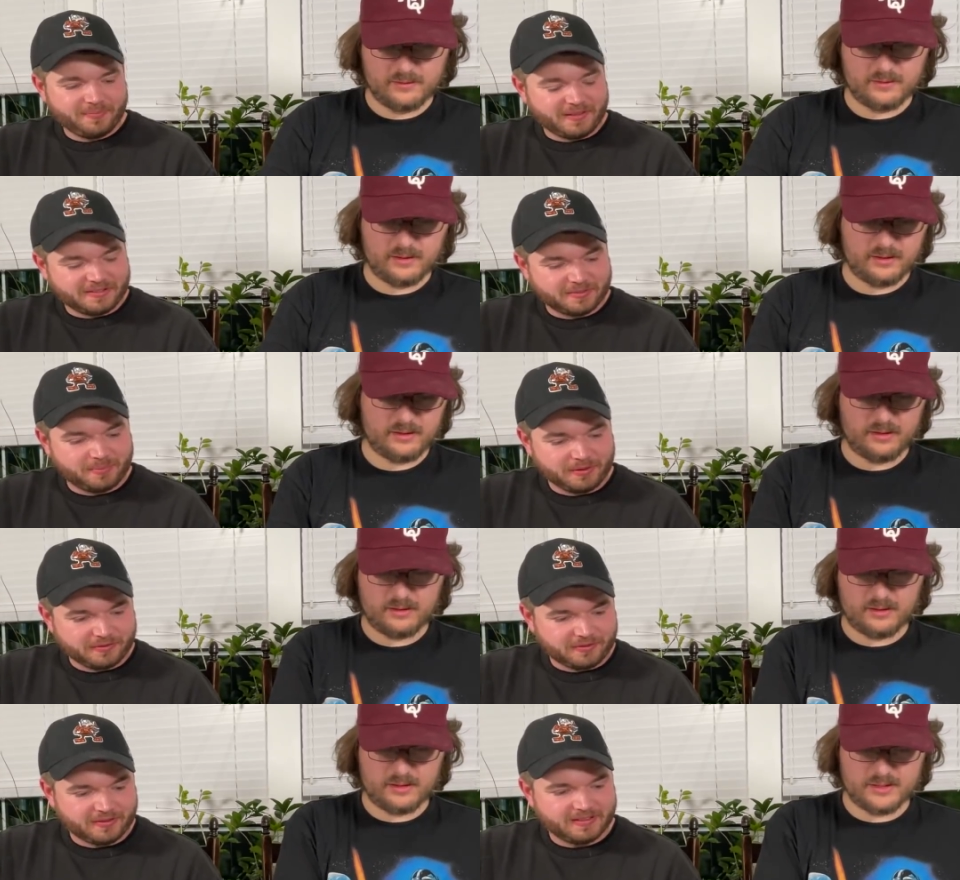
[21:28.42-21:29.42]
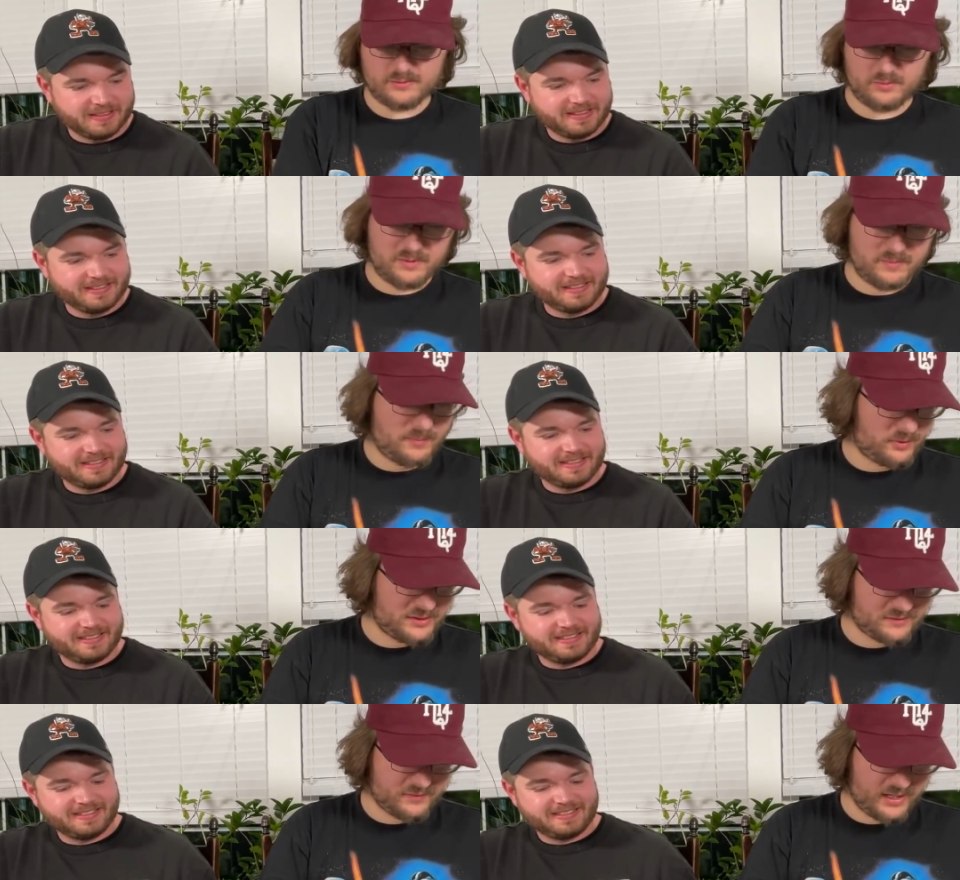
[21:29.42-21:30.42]
Speaker 1: This is beautiful. And these will be
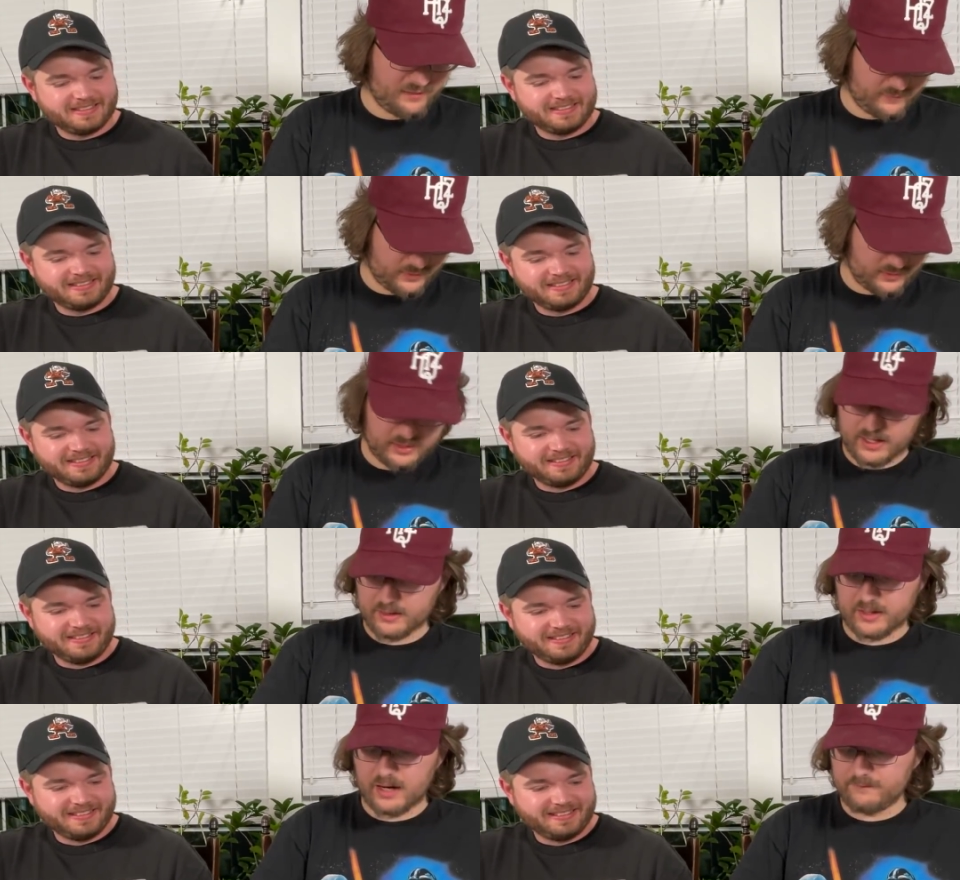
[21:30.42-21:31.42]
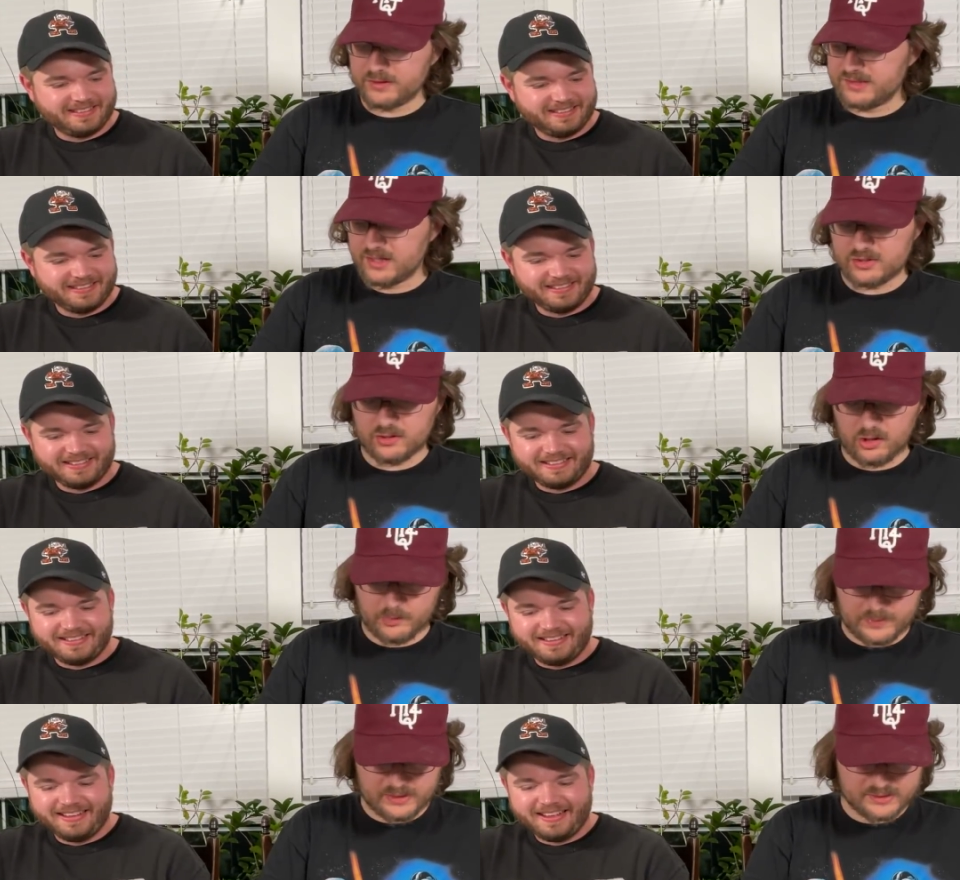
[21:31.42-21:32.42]
memories forever and conversation
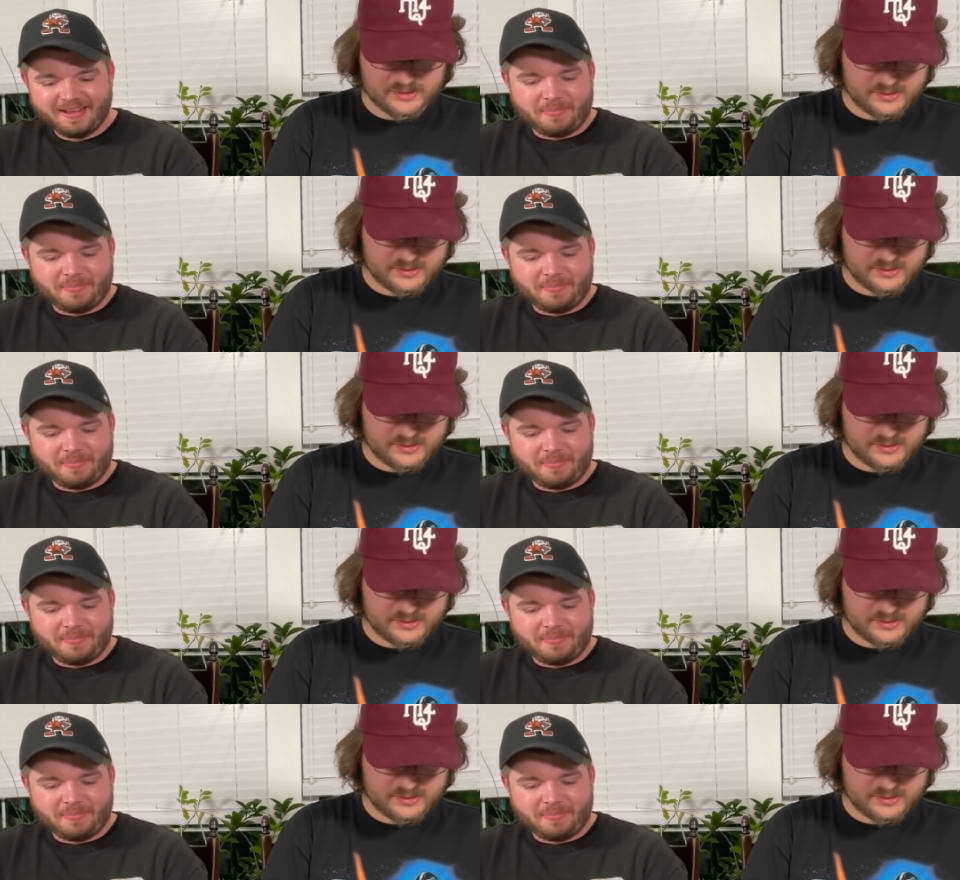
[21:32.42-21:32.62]
art pieces.